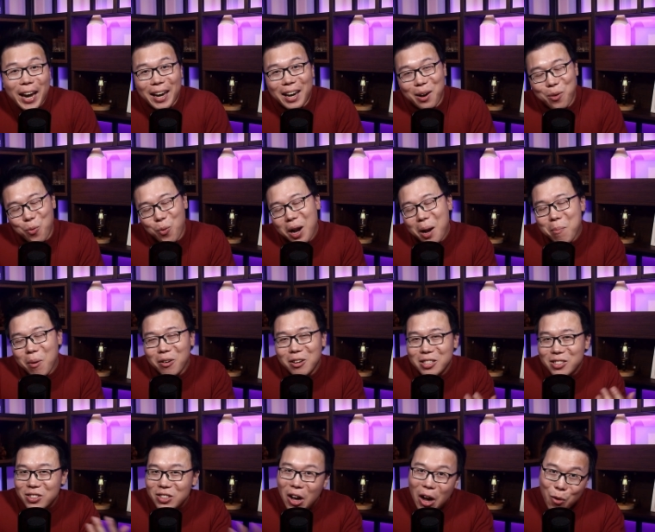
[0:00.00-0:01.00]
Jack, what
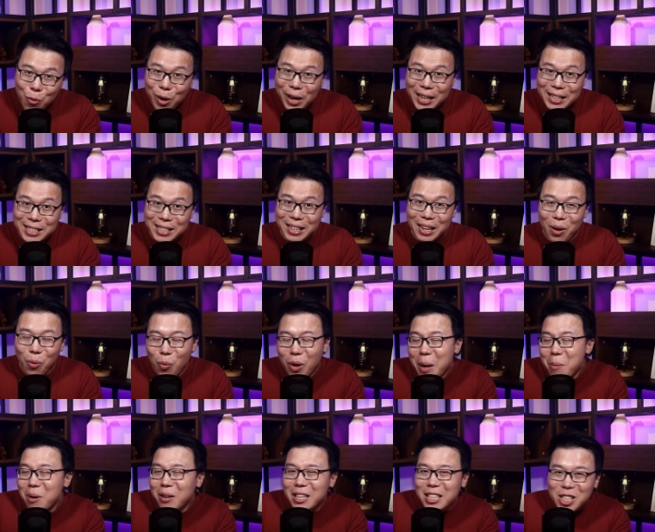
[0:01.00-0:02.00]
about the star rating?
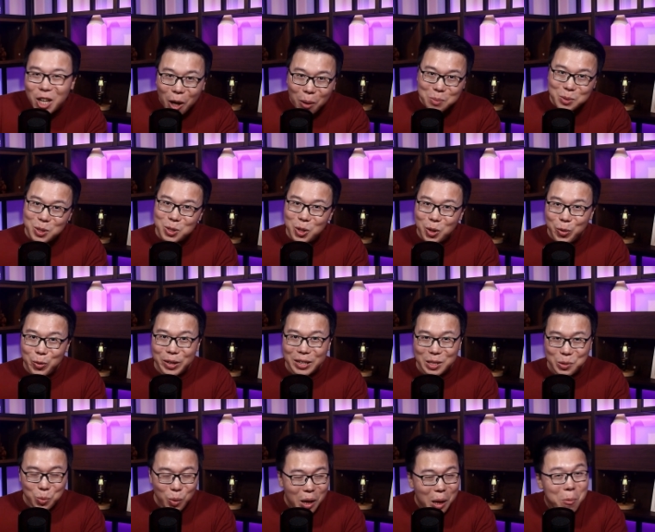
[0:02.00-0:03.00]
What about the top
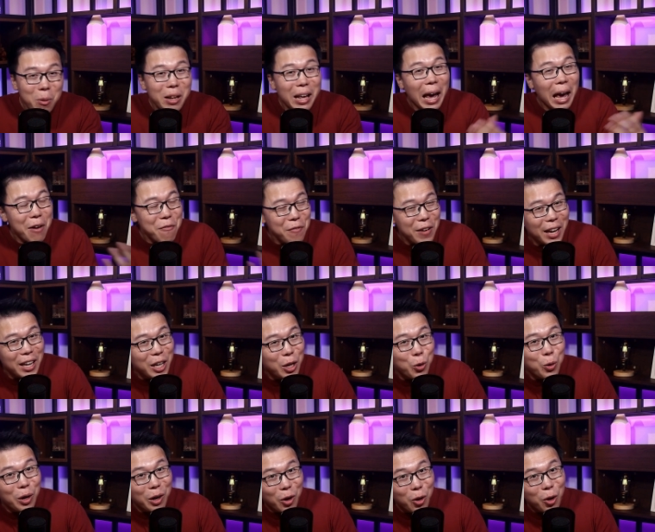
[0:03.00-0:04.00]
stories? What about the
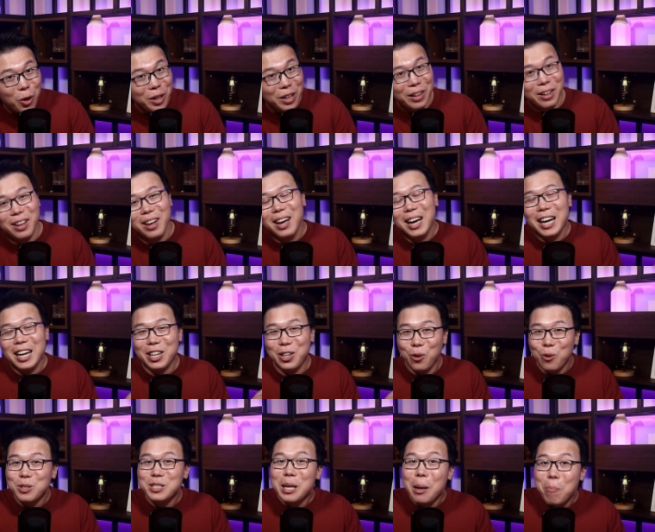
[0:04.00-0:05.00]
FAQ accordion?
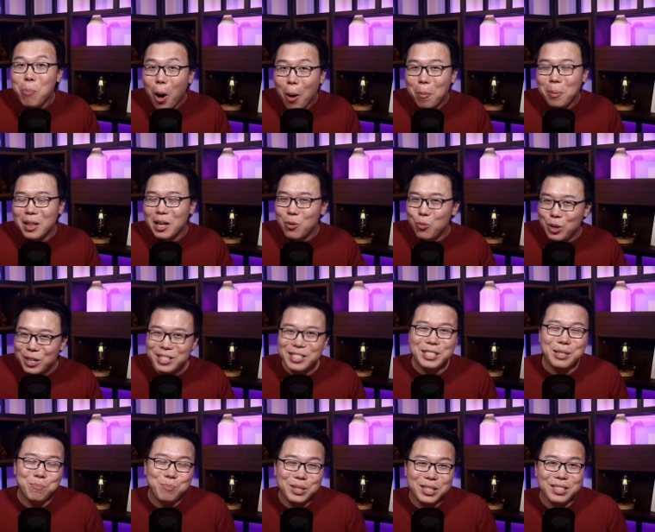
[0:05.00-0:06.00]
Those are popular
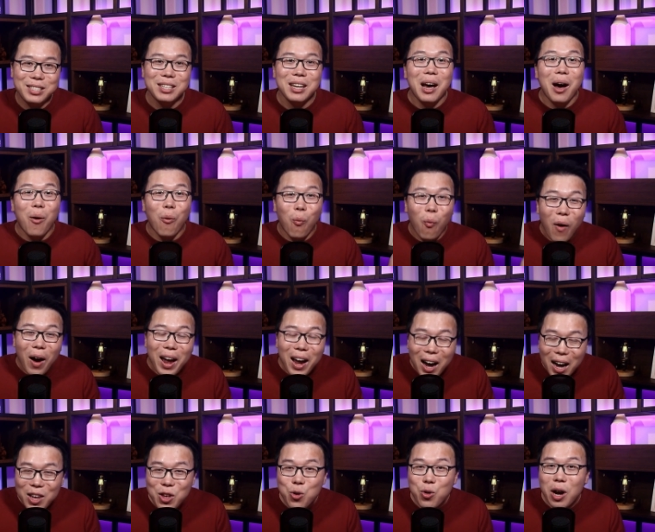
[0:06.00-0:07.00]
rich snippets,
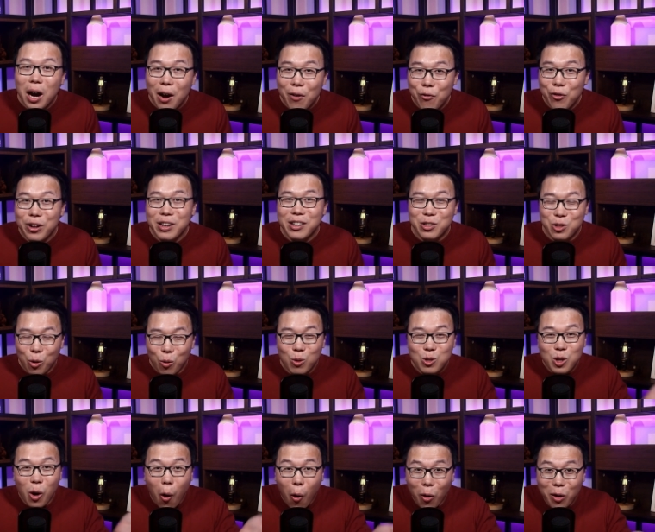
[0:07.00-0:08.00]
why aren't you covering
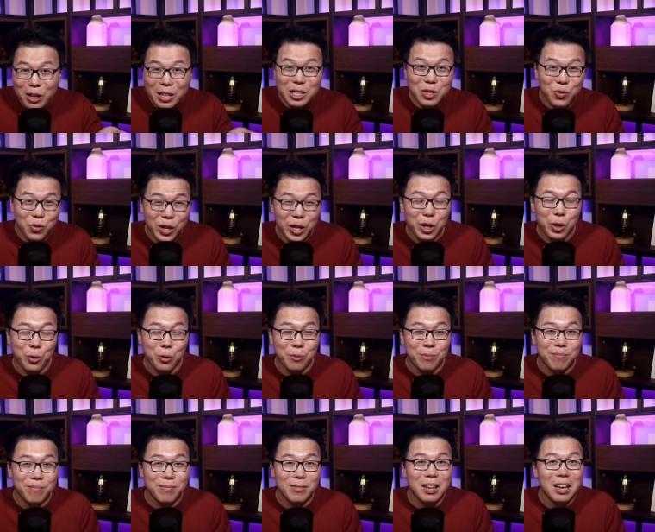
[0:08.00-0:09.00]
those on this
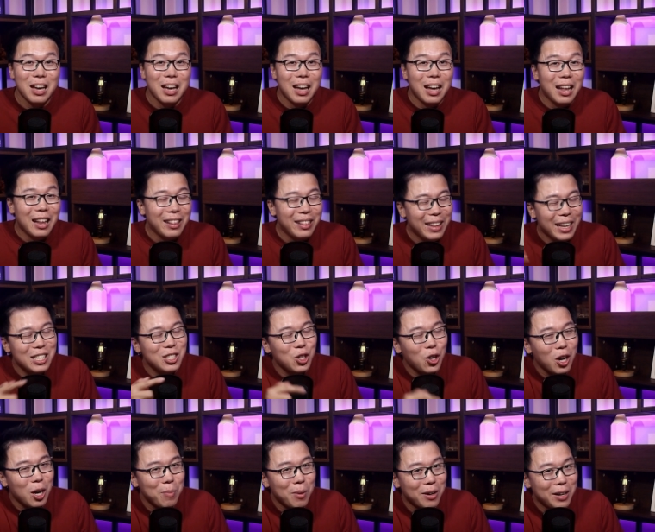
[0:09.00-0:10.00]
video?
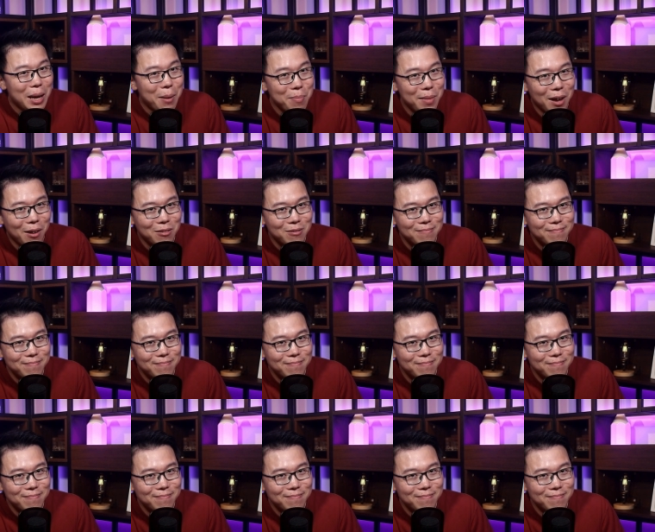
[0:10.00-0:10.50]
Let's talk about them